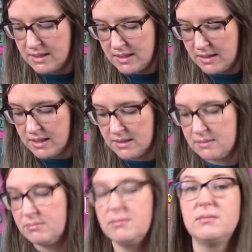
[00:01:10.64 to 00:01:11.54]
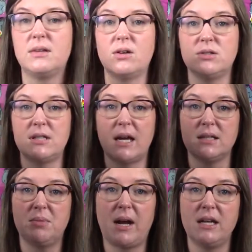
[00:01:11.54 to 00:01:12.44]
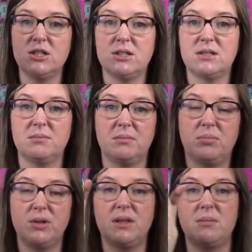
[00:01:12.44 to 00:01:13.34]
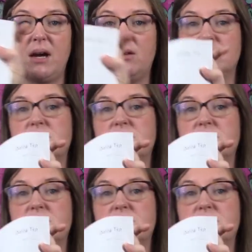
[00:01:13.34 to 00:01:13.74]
isn't the those tests, but I just print them out